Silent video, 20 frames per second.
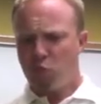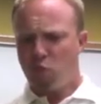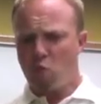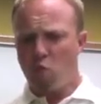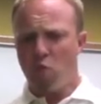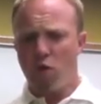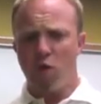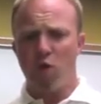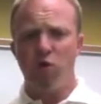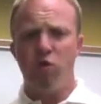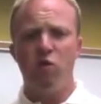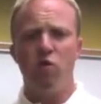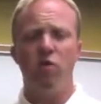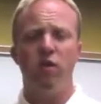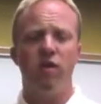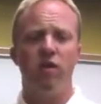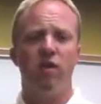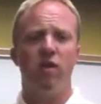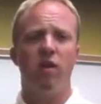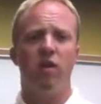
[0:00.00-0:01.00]
When you're
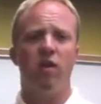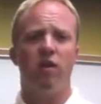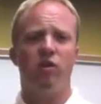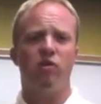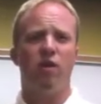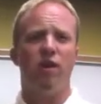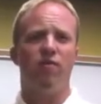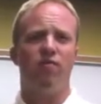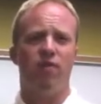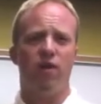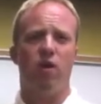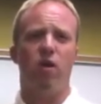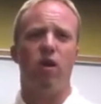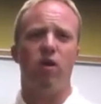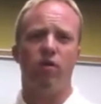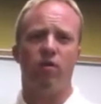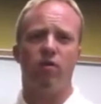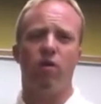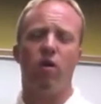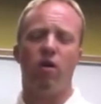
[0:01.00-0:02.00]
trying to figure out
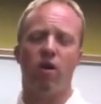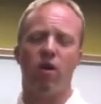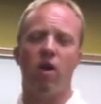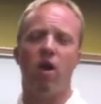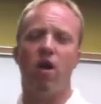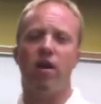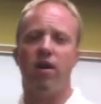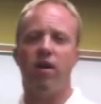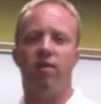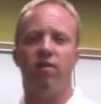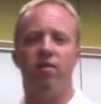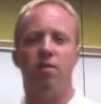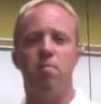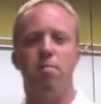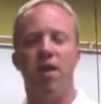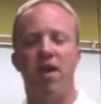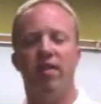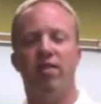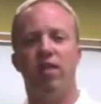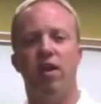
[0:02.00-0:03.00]
your target audience, the
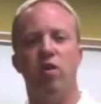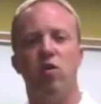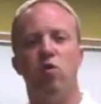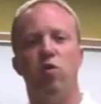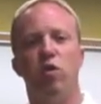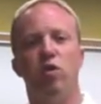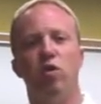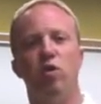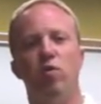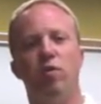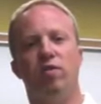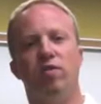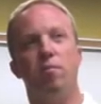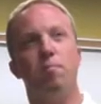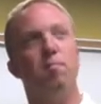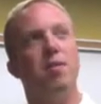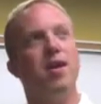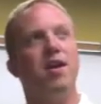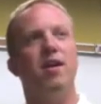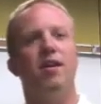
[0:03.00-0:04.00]
best thing you can do is to
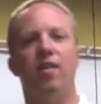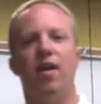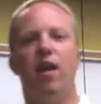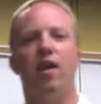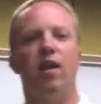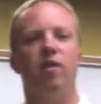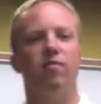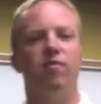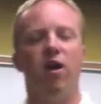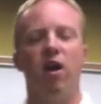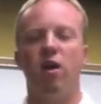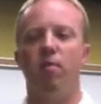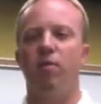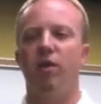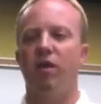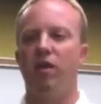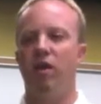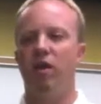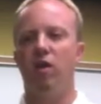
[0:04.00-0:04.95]
be in that environment.